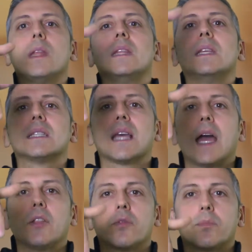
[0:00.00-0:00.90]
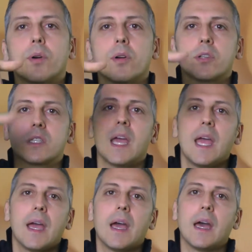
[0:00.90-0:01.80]
with this kind of burrs
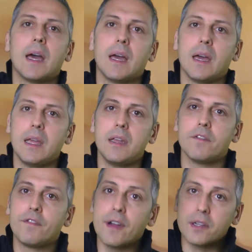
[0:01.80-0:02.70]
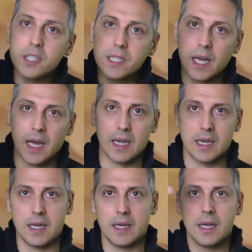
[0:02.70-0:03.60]
in a vertical
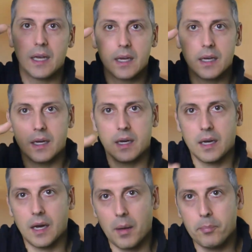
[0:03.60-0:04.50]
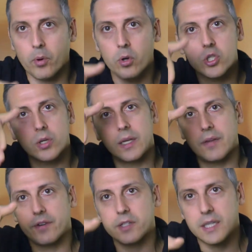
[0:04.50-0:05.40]
approach, in a
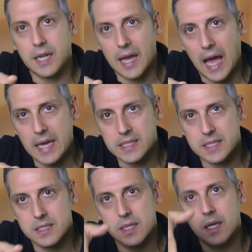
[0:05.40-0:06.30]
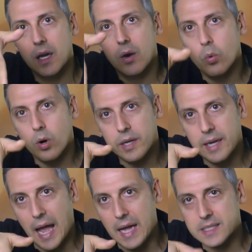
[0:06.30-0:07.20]
vertical axis,
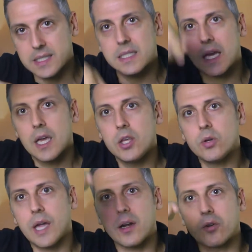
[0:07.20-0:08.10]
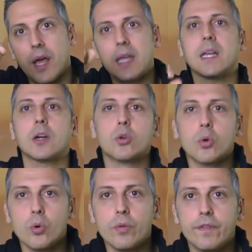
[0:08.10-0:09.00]
working axis. You can create a
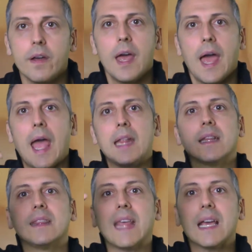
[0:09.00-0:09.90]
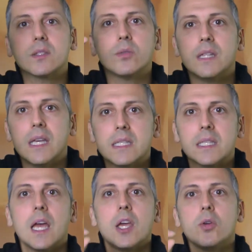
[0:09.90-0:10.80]
groove, and thanks to
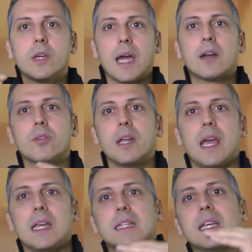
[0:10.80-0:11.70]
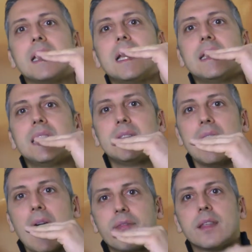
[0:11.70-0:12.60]
this you can create the
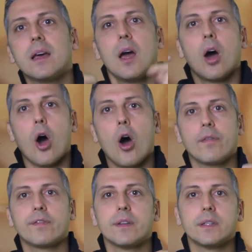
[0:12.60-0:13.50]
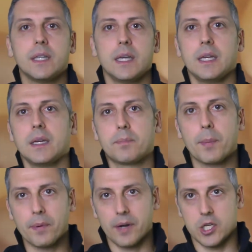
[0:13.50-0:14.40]
depth of the
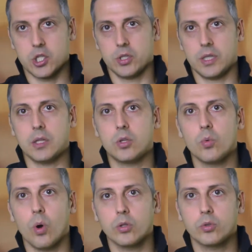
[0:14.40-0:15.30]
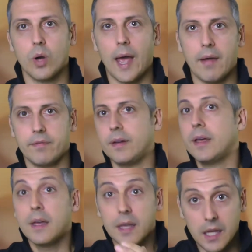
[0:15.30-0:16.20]
preparation that you want to have,
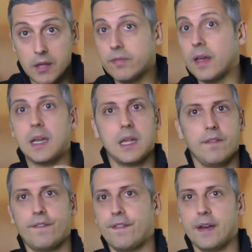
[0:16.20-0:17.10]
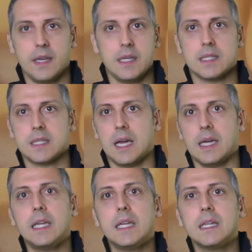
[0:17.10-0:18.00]
even if it's
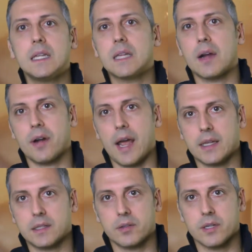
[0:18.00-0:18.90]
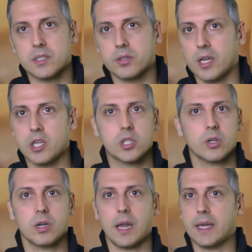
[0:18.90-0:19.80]
in an indirect
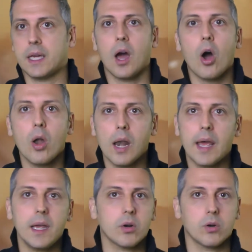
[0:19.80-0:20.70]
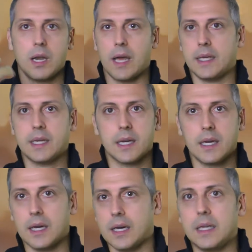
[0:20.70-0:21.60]
restoration like onlay, or like
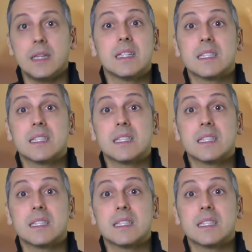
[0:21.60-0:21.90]
in the